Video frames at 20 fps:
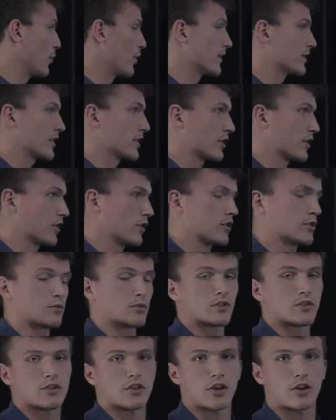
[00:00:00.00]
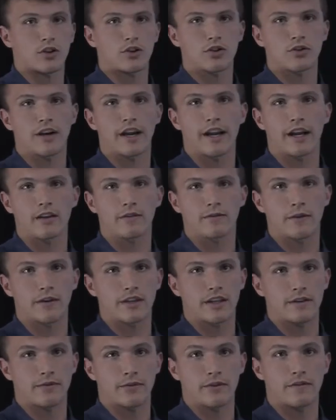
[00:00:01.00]
boys and girls would start training for
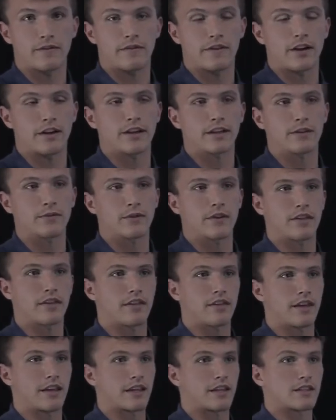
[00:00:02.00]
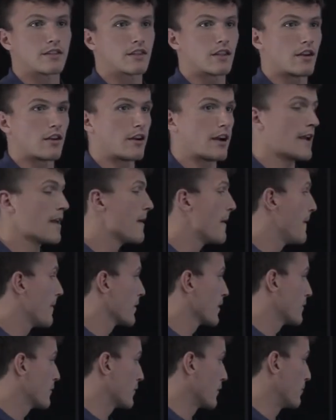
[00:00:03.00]
very different things, all right?
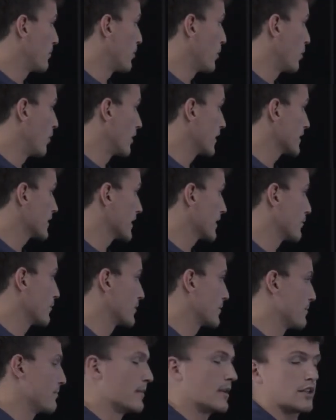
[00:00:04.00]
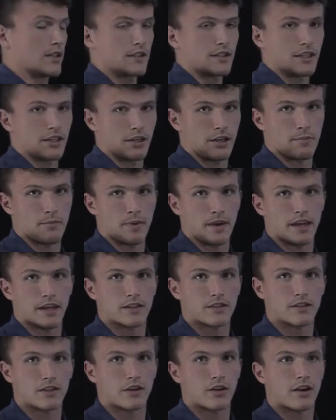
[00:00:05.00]
For boys, it was military
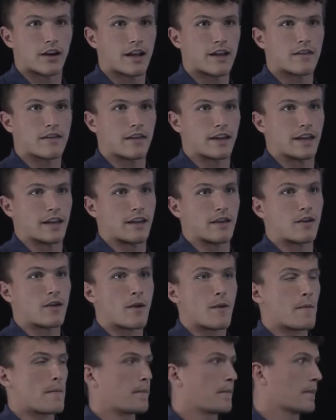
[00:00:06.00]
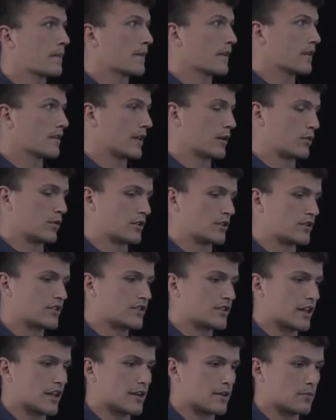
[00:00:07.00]
base, all right? They would
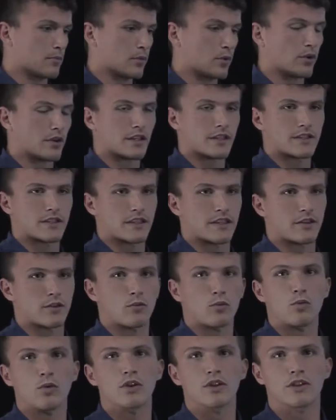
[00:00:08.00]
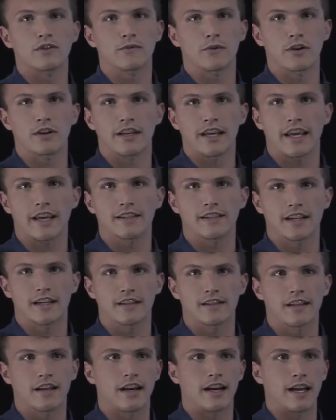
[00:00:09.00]
send boys into woods for days at a
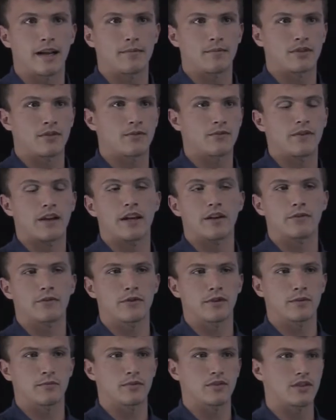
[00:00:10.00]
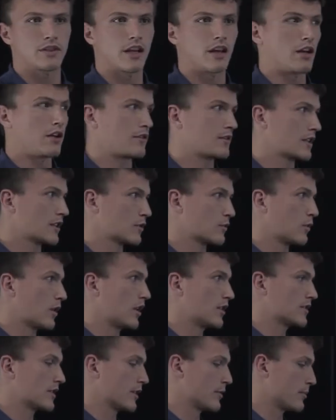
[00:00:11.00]
time to fend for themselves, as
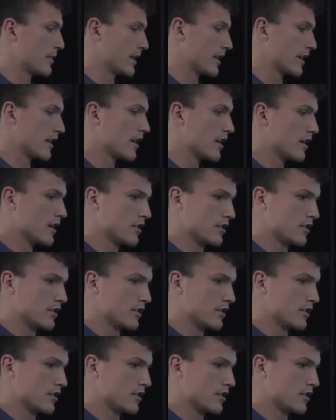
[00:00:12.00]
well as they'd be,